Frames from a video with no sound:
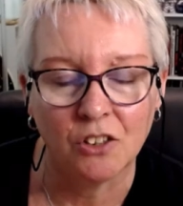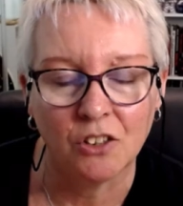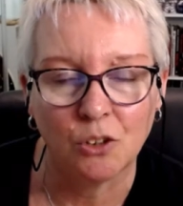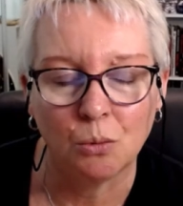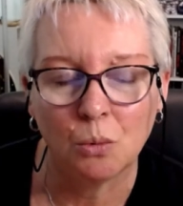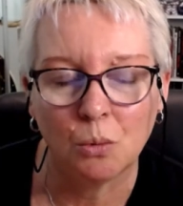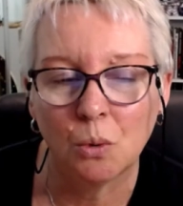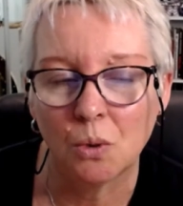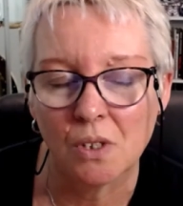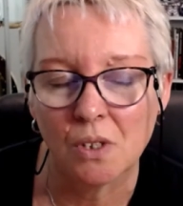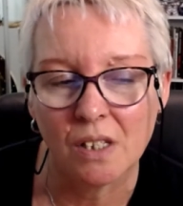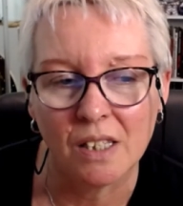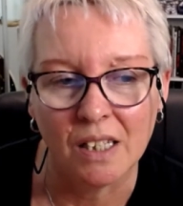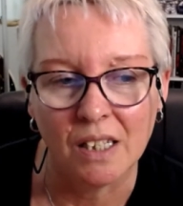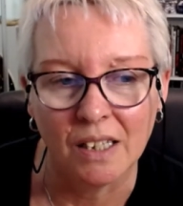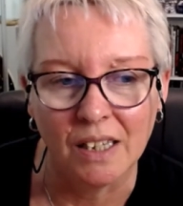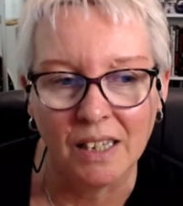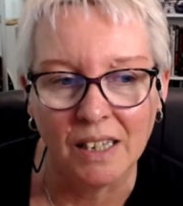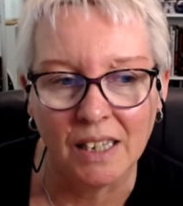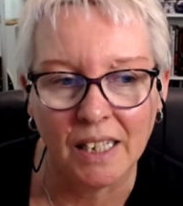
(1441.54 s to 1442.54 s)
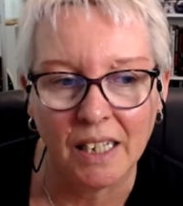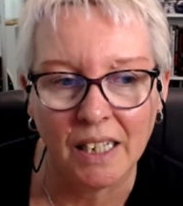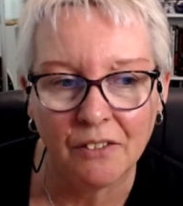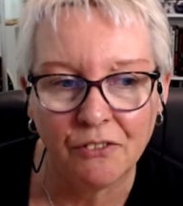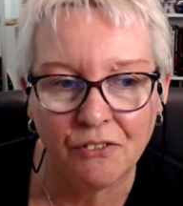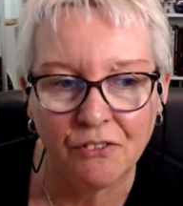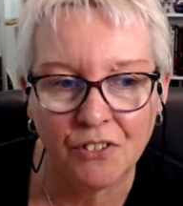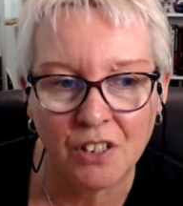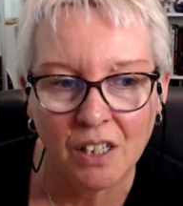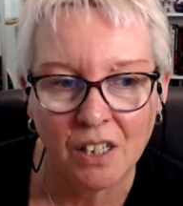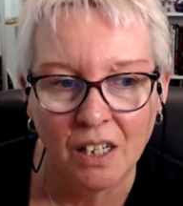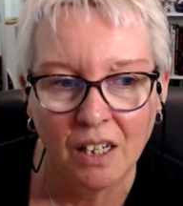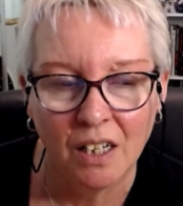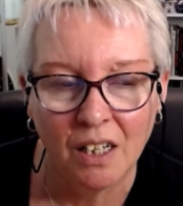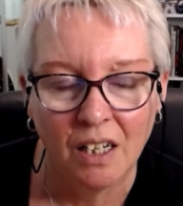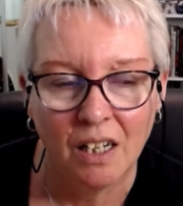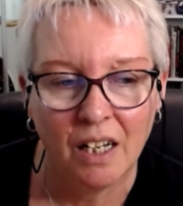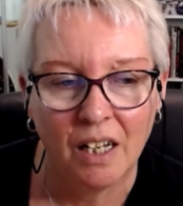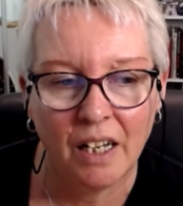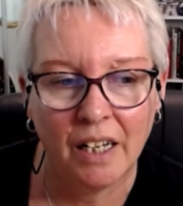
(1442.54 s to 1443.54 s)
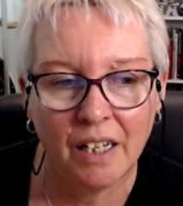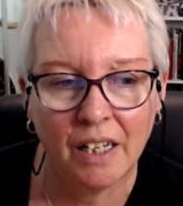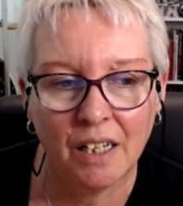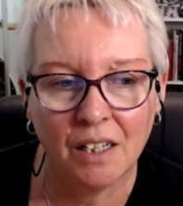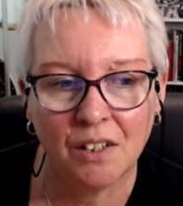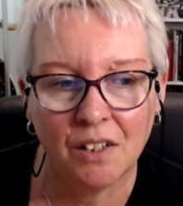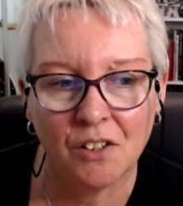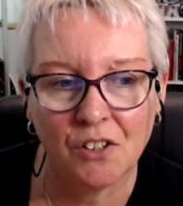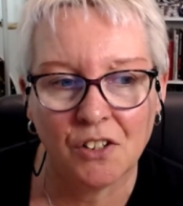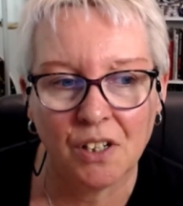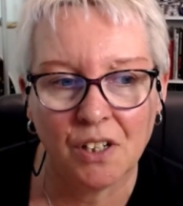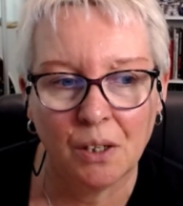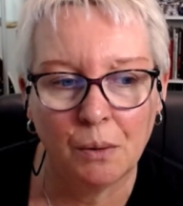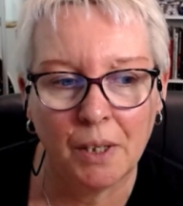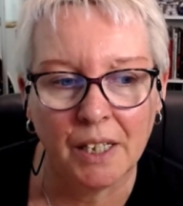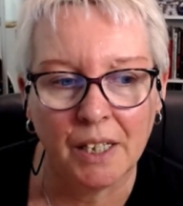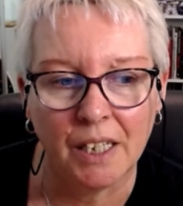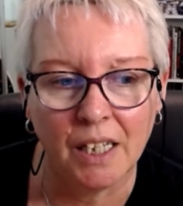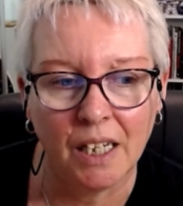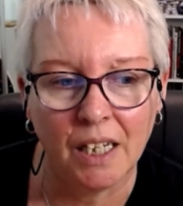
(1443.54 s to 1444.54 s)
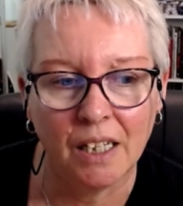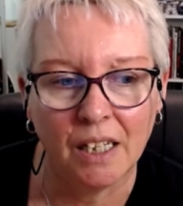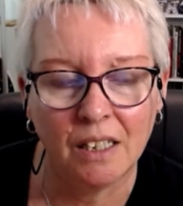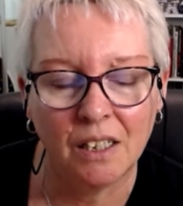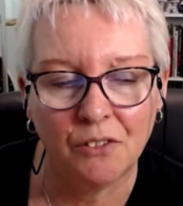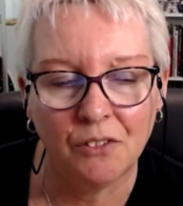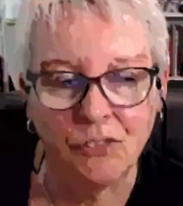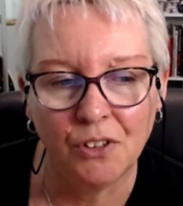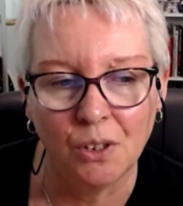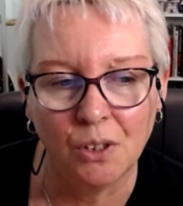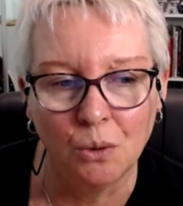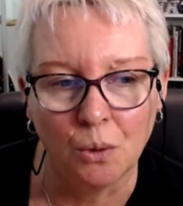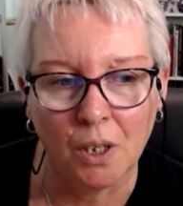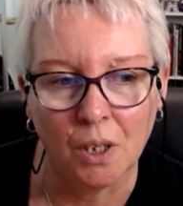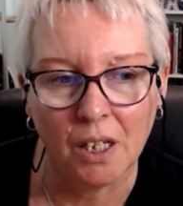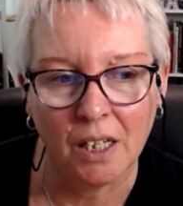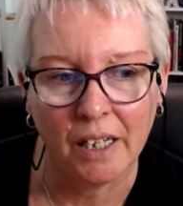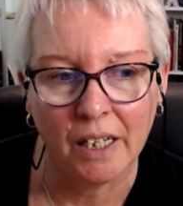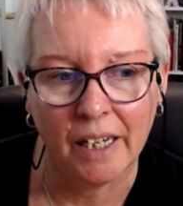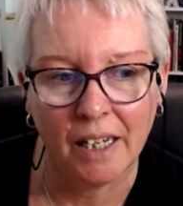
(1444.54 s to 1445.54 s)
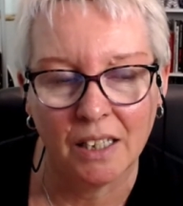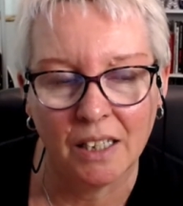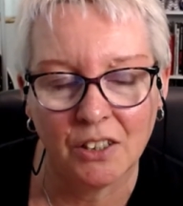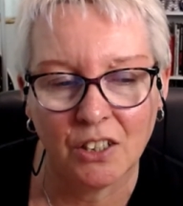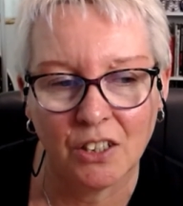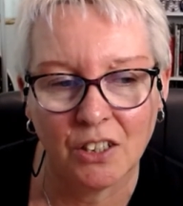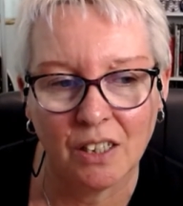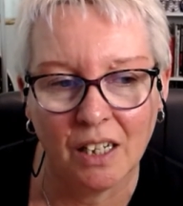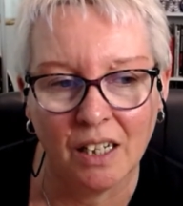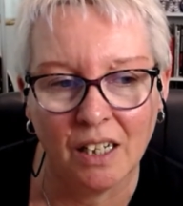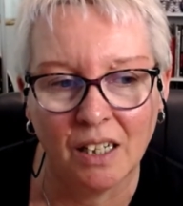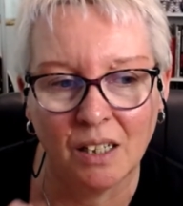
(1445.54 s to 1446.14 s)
towards the left. And so again, if you're looking at